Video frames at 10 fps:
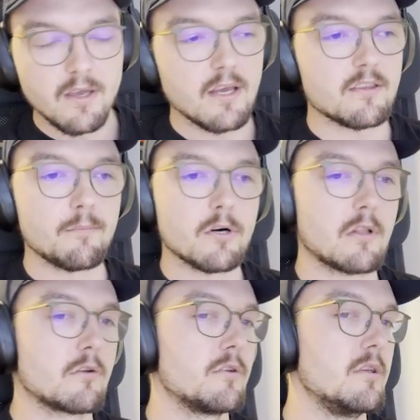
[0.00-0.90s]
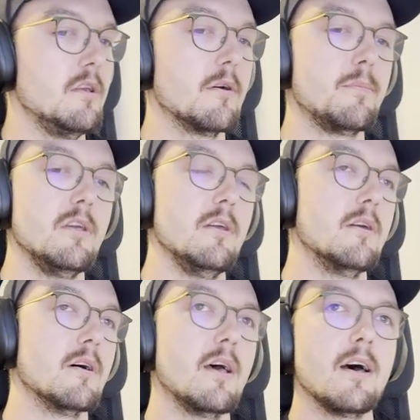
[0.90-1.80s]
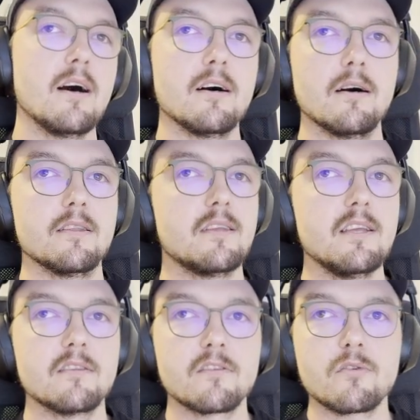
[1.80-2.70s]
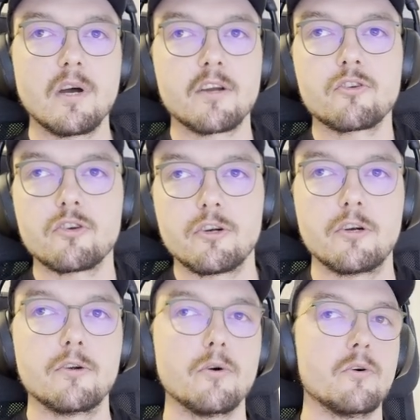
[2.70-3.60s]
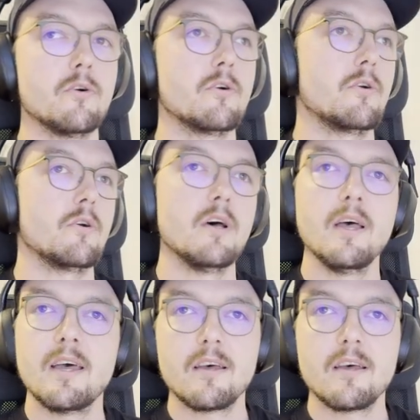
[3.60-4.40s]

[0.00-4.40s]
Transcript: And the model could either be a data structure or